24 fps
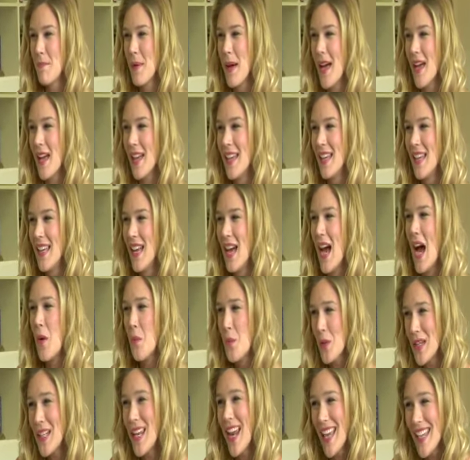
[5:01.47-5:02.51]
but I
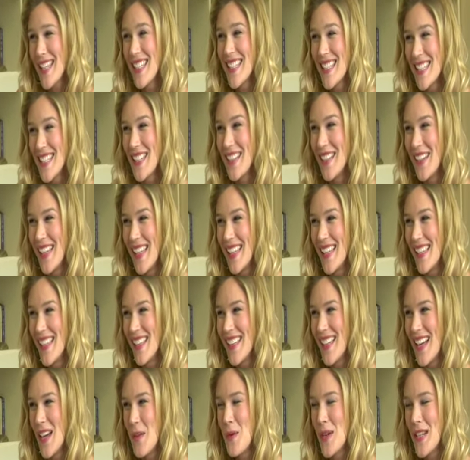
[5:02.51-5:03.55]
would like to do it.
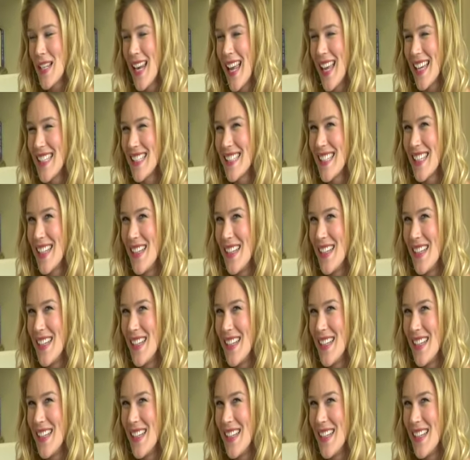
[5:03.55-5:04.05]
Yeah, I would like to.